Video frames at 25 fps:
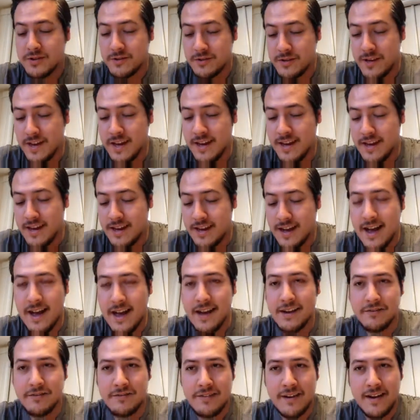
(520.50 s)
Okay, I
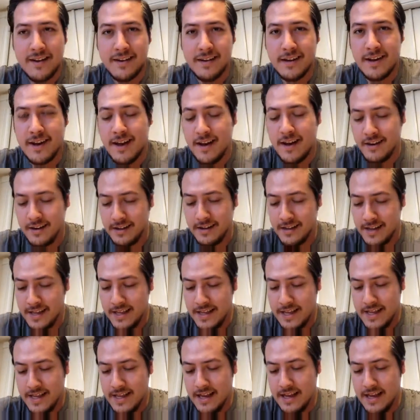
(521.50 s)
got it. Finally got it.
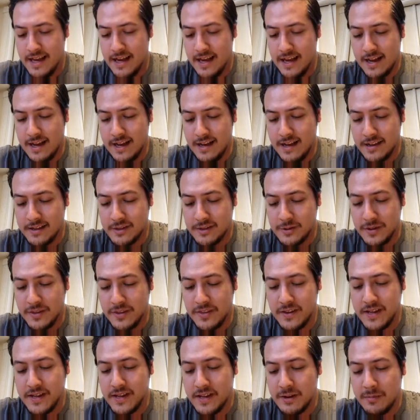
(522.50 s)
So I
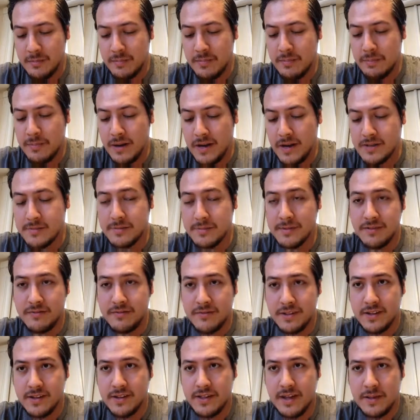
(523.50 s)
think he can possibly
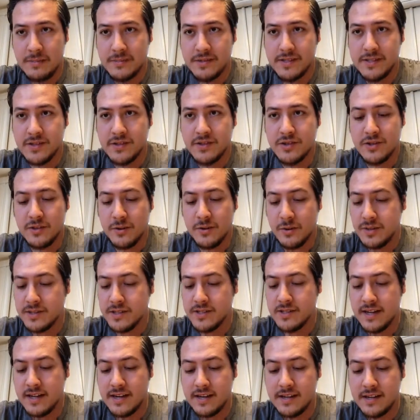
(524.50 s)
fill in that position, though
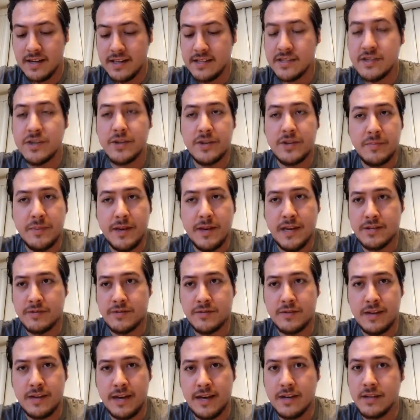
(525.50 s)
he's not as good a pass
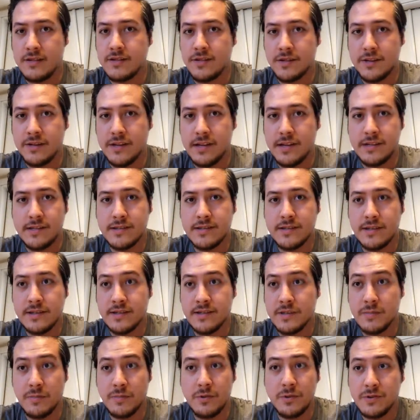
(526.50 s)
catcher as
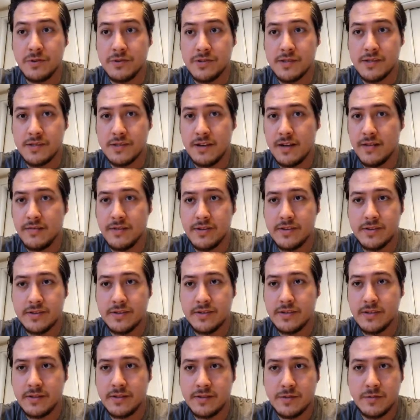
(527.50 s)
Sproles is.
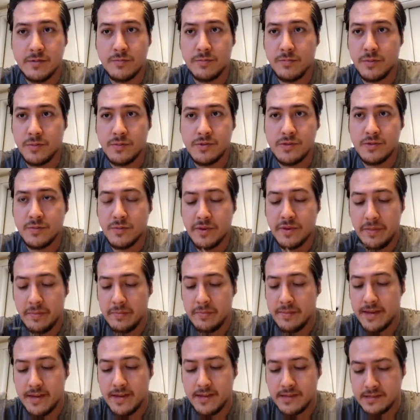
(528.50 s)
Obviously, Sproles is one of the
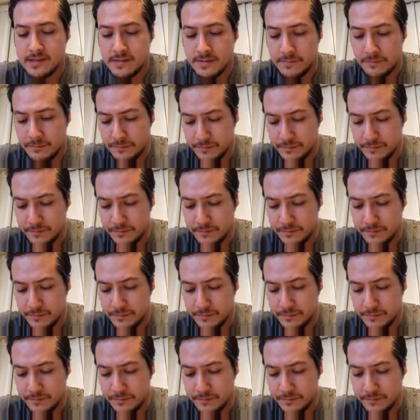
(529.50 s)
best.